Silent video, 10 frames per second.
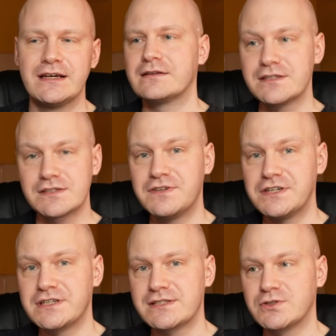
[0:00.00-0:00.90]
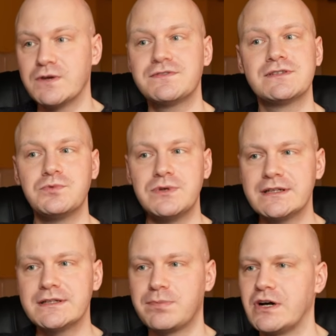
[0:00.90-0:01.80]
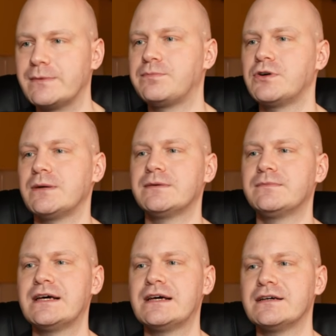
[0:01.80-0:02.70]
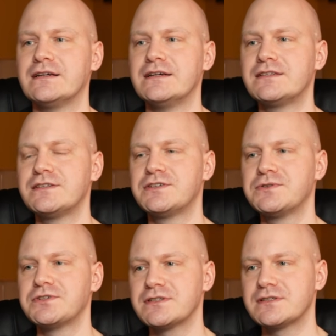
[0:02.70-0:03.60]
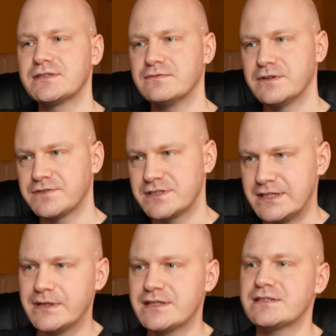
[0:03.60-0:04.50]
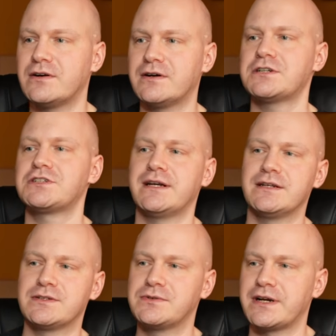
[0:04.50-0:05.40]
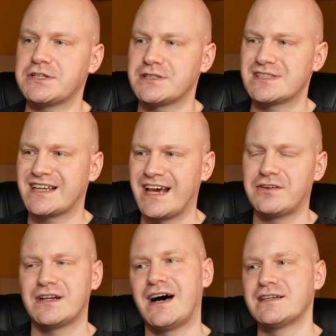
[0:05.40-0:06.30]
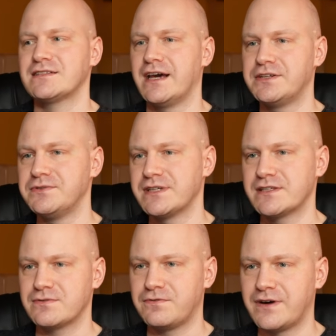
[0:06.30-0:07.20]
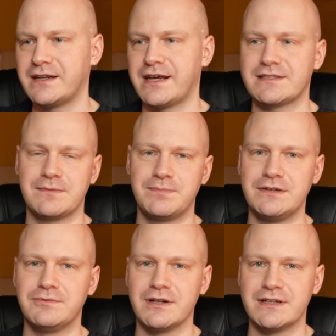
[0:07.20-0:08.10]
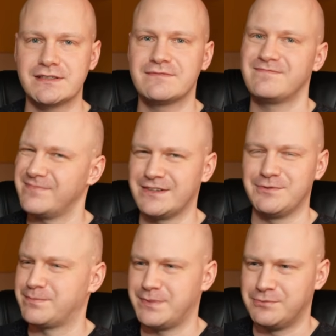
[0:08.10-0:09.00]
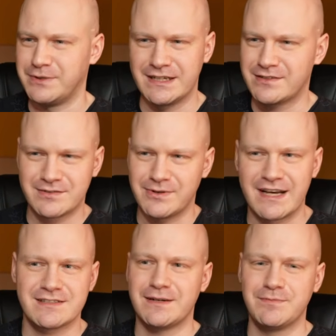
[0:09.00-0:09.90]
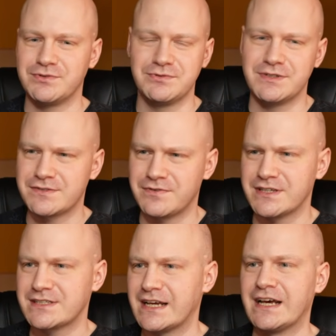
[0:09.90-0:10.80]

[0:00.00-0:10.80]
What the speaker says: "This feature solves a real deployment problem. Institutions with seamless on-chain integrations cannot ask end users to fund XRP wallets. It would be weird to ask them to do this first.